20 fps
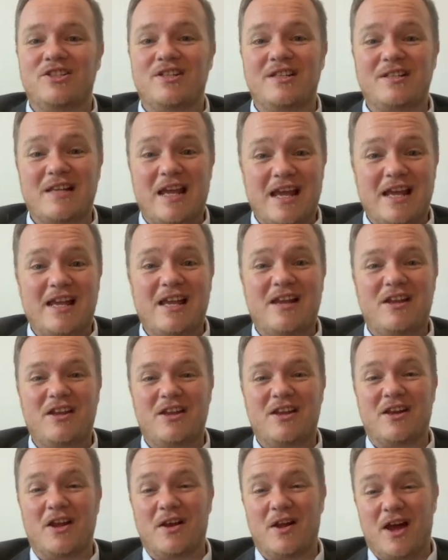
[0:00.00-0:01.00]

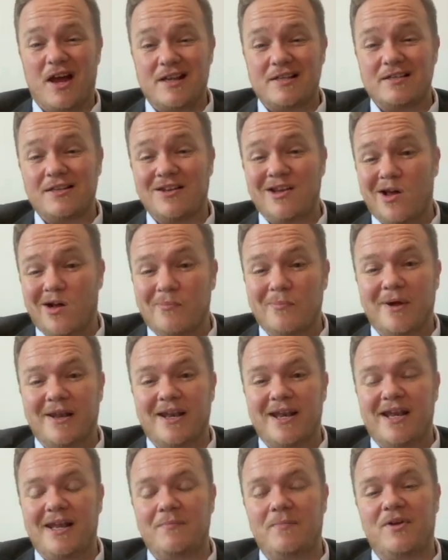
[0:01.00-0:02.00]
You know, like, it's a lot of
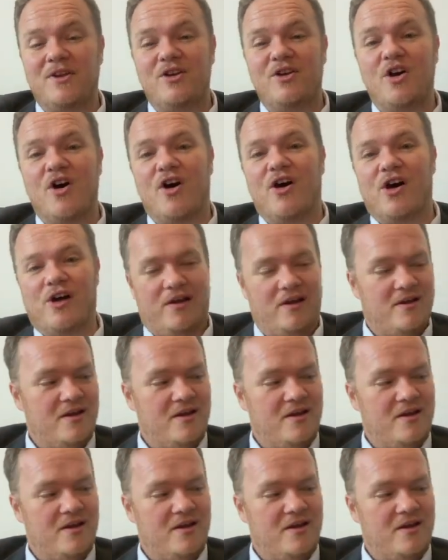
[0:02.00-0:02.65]
money, but you got